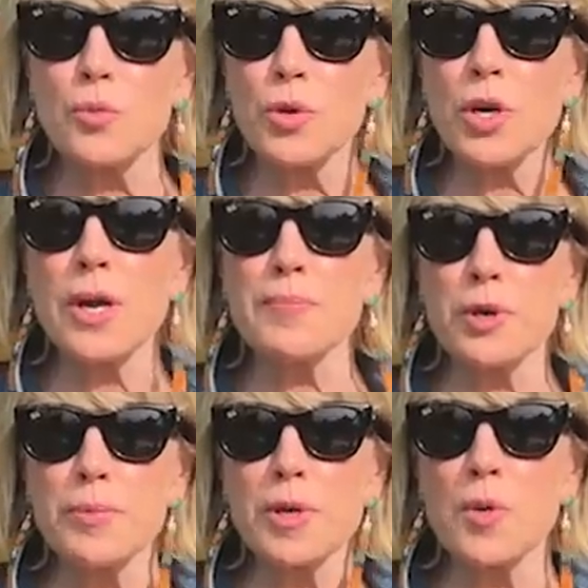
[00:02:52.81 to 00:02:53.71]
We're on
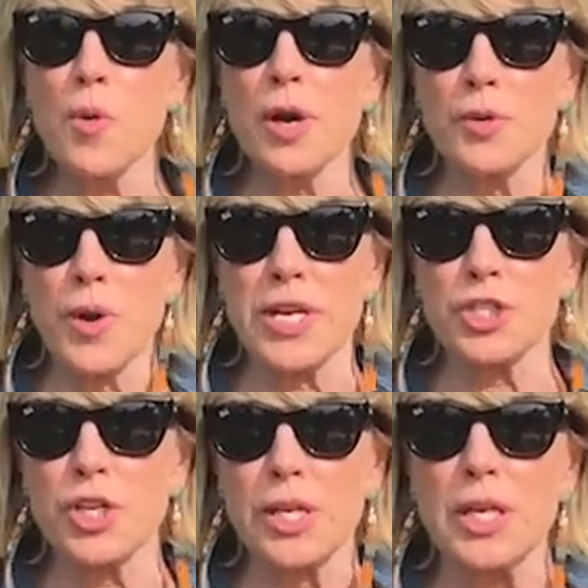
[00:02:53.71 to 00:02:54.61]
permanent water
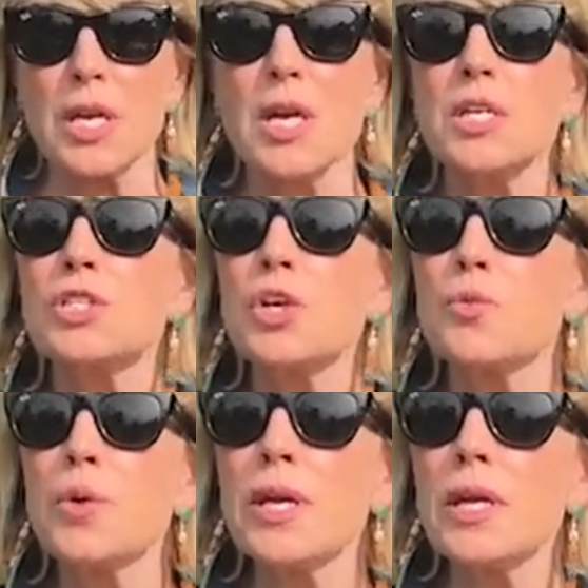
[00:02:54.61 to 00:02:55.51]
rationing. So
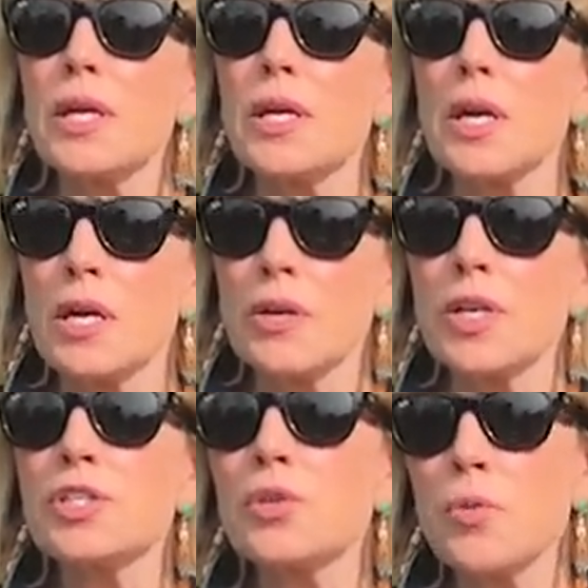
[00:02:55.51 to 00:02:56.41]
I we, think so.
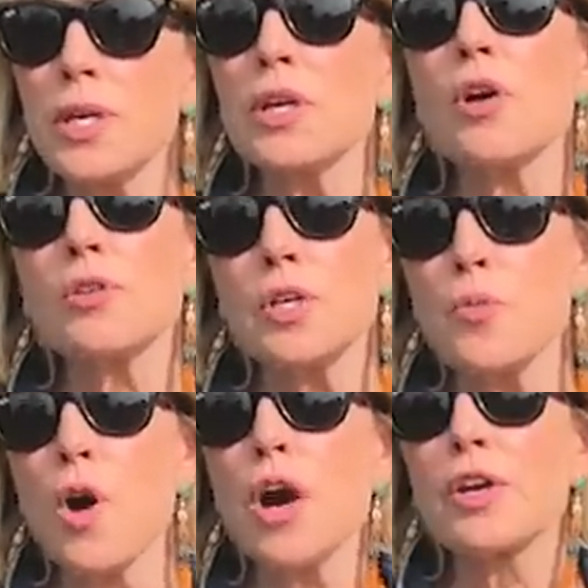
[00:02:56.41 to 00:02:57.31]
Okay, so we could only
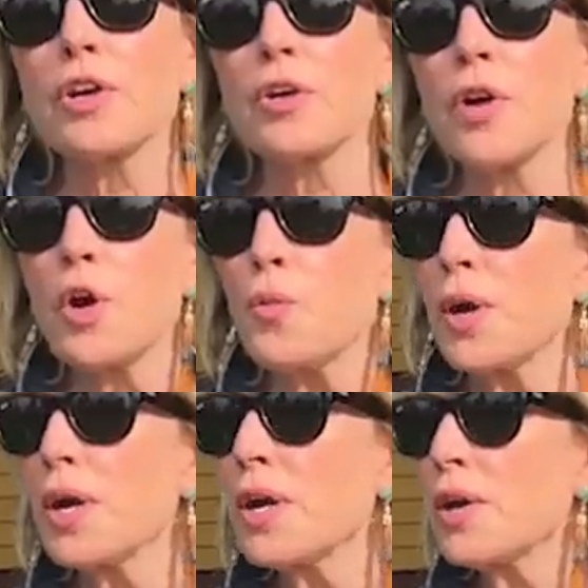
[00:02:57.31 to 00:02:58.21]
water
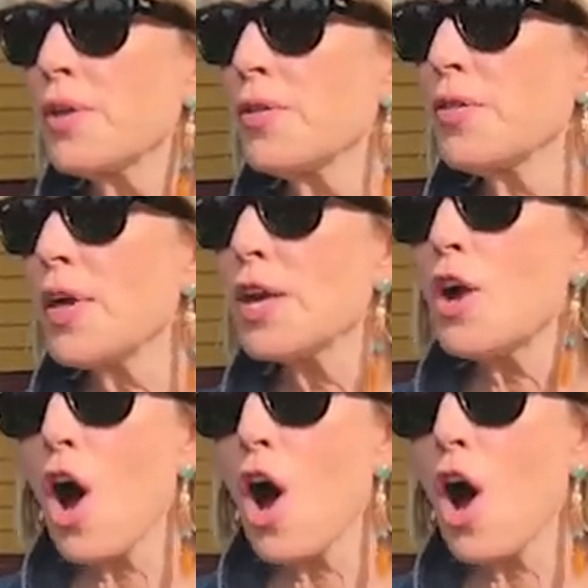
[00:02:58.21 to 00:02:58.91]
with an